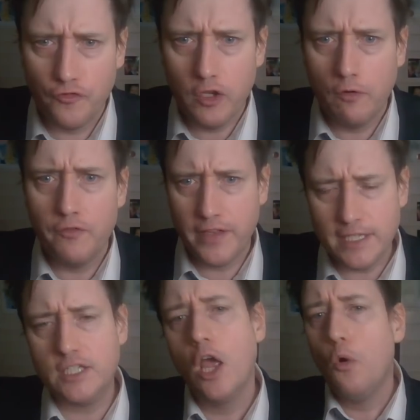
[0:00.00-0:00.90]
view of
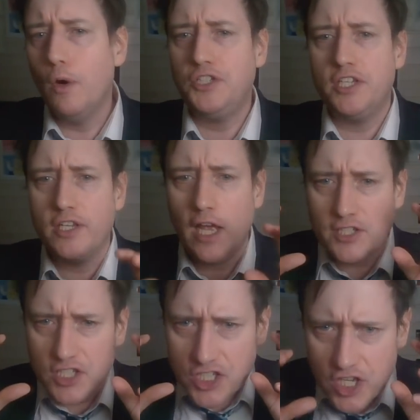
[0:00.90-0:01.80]
this, which is that a
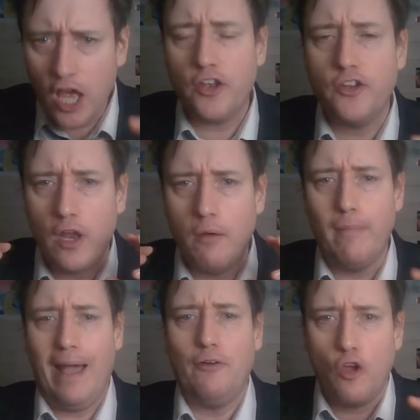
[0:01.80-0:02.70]
certain
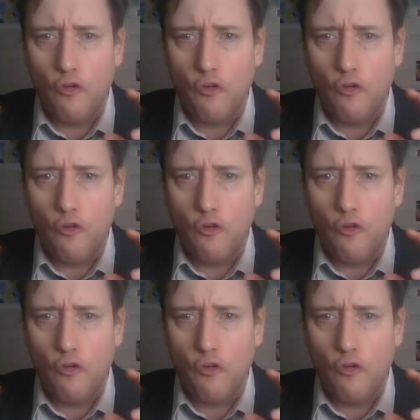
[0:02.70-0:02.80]
amount